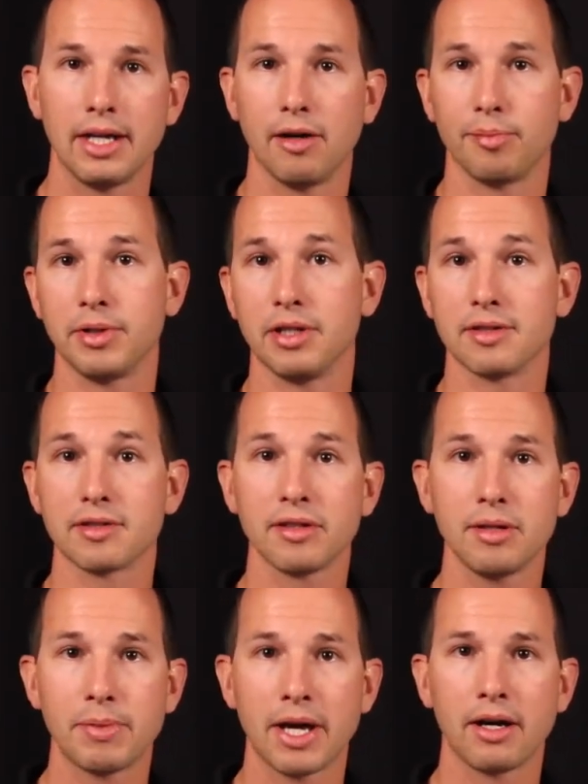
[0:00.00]
help you to
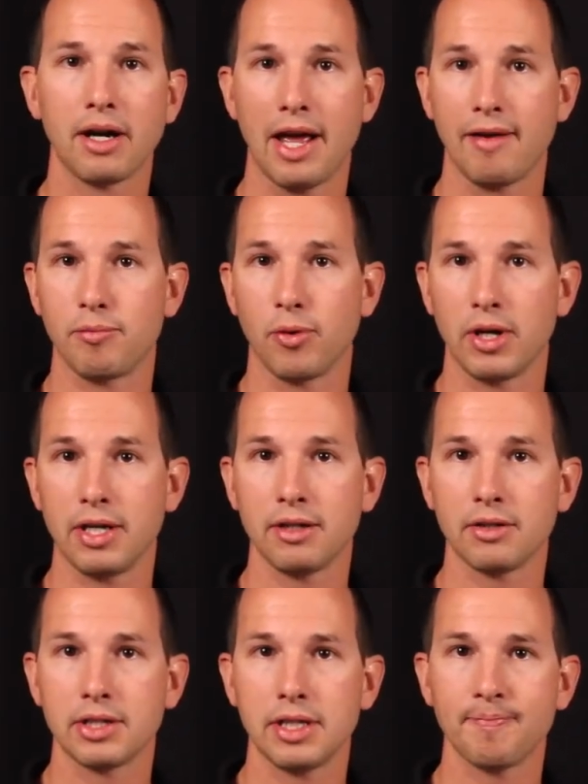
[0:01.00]
sleep better, have more
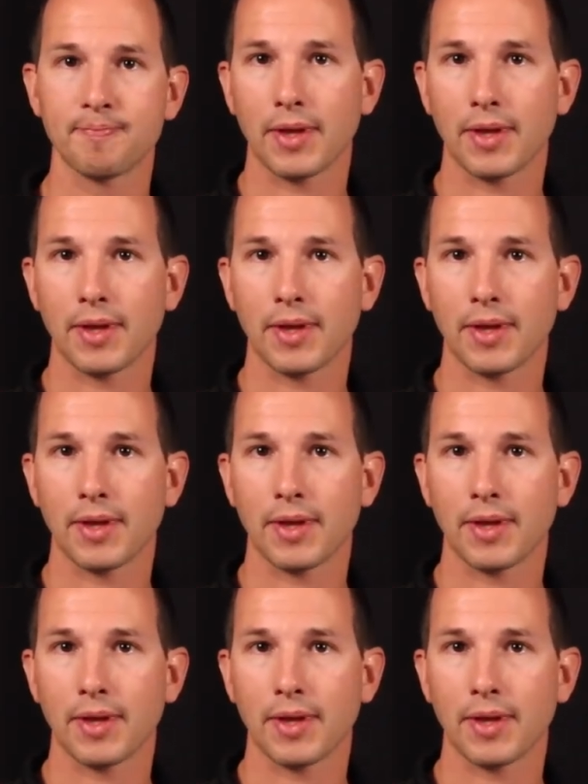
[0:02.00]
energy.